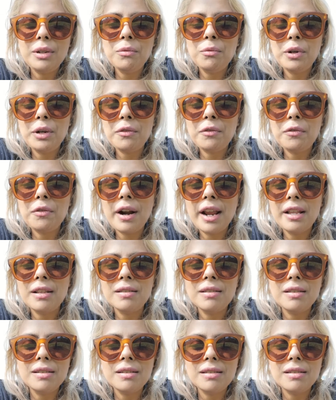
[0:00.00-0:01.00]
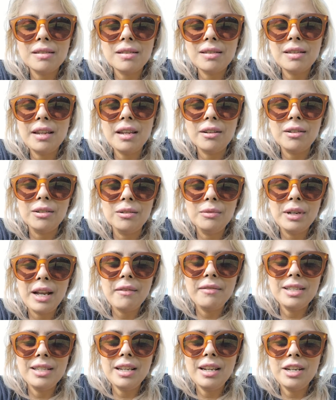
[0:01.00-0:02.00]
we're friends still.
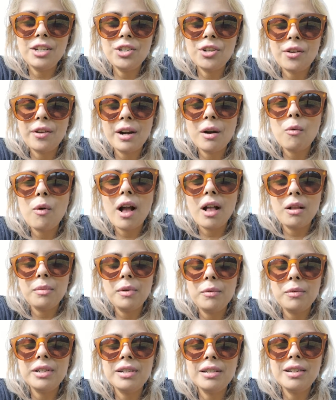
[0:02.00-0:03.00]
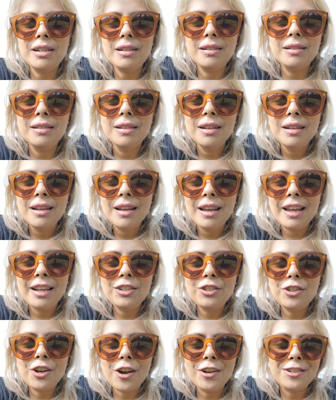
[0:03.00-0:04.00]
Haven't seen each other in a while, but we're still
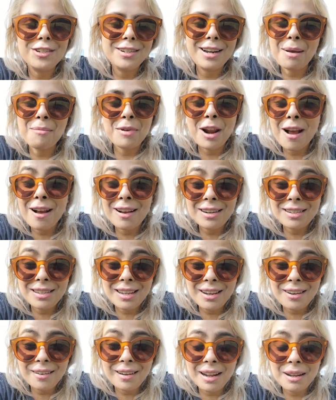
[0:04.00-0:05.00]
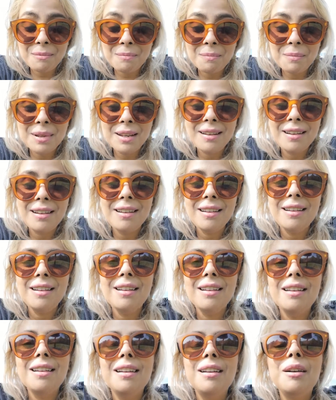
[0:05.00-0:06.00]
in touch. And I'm not gonna say your name,
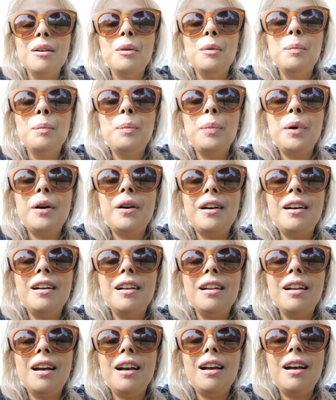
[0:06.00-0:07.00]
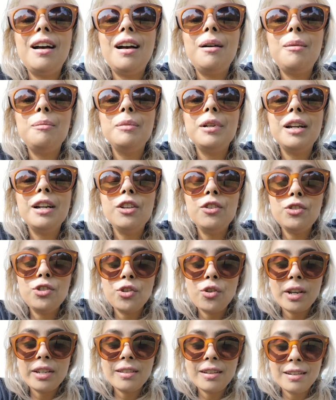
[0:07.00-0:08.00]
but I'm gonna use
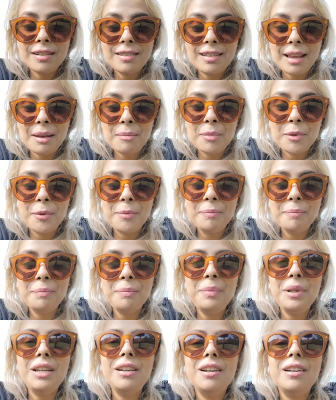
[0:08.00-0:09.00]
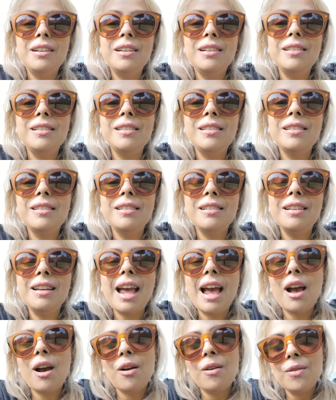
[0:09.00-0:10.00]
you as an example because
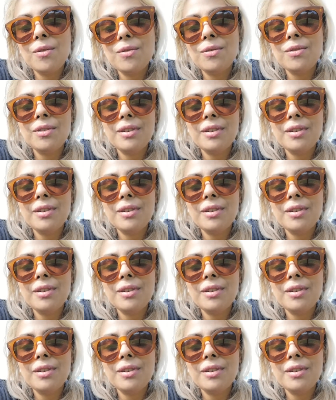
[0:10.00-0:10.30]
now